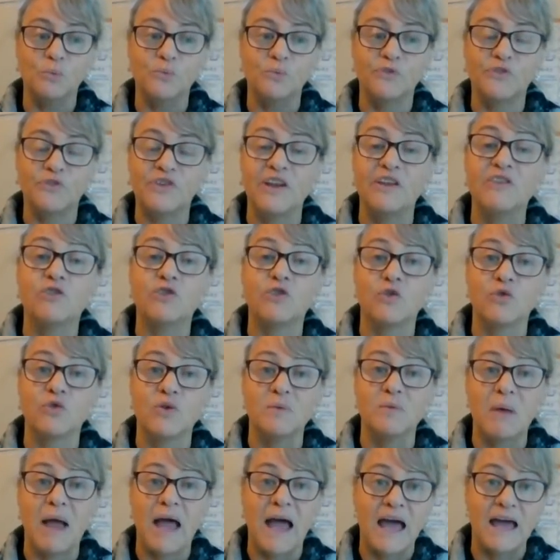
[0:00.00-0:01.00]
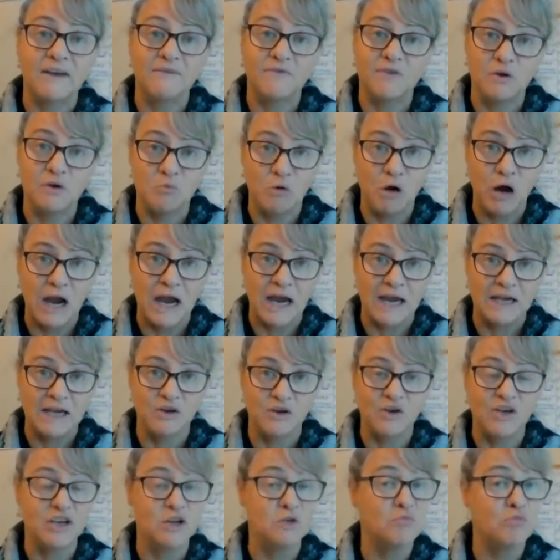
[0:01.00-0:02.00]
sensory part of your brain
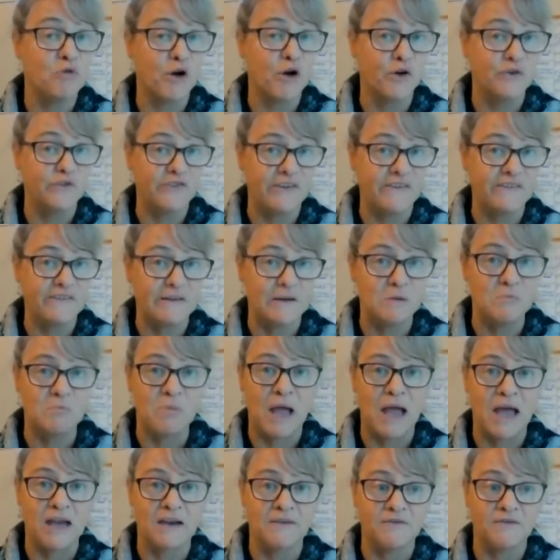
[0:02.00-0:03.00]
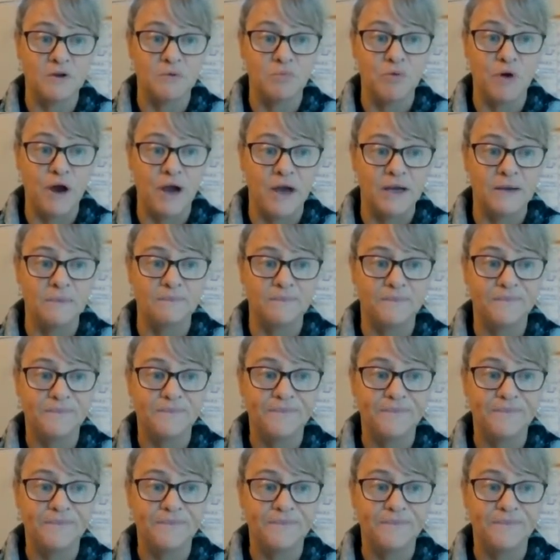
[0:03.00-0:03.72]
and your processing part of your brain.